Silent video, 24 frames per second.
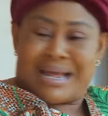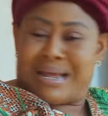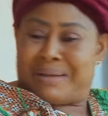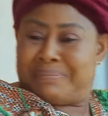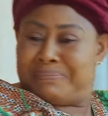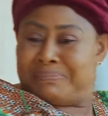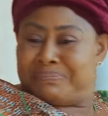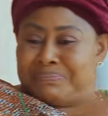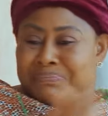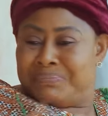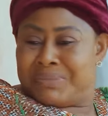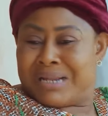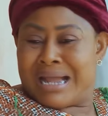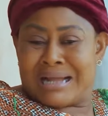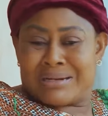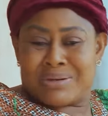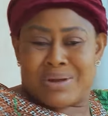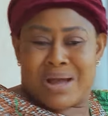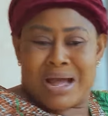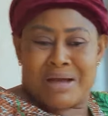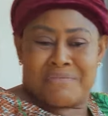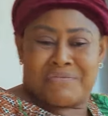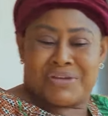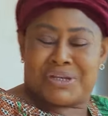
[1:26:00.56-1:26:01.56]
I
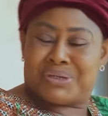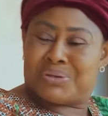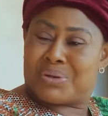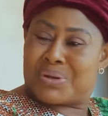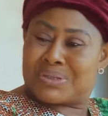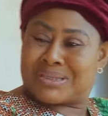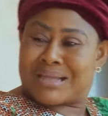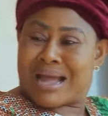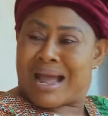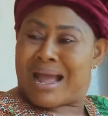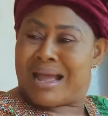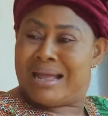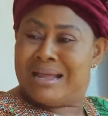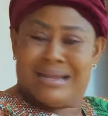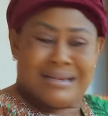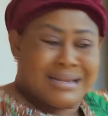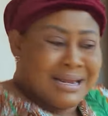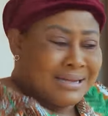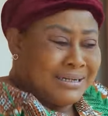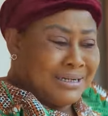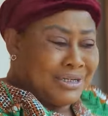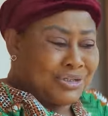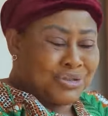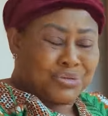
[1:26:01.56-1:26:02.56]
don't have a daughter,
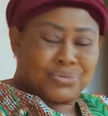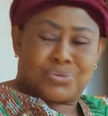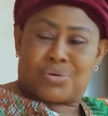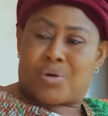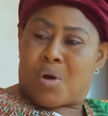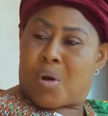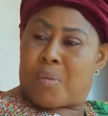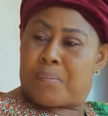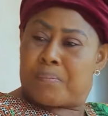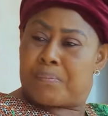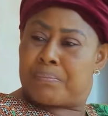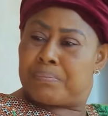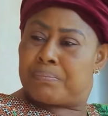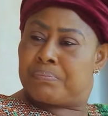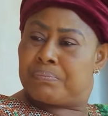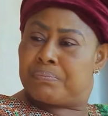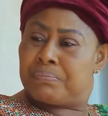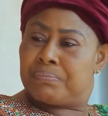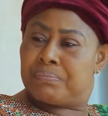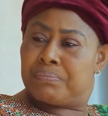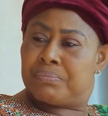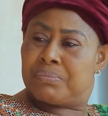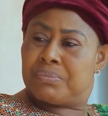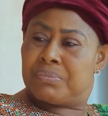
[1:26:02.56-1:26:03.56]
that they should come.
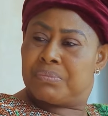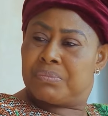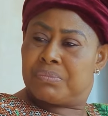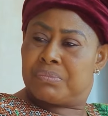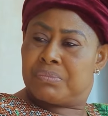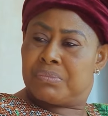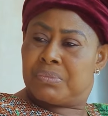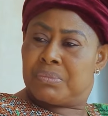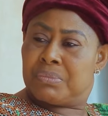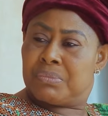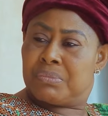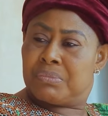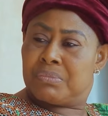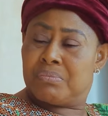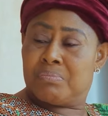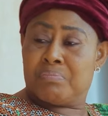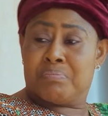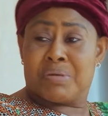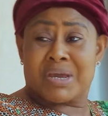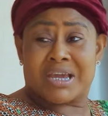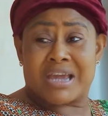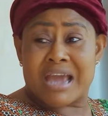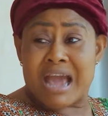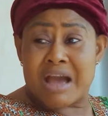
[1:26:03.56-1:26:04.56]

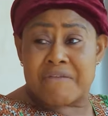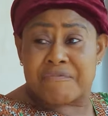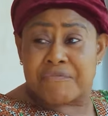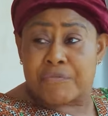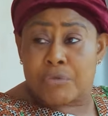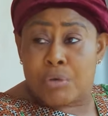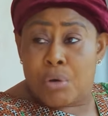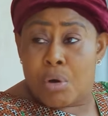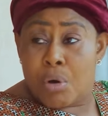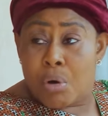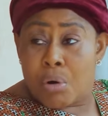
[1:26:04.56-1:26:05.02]
Be careful,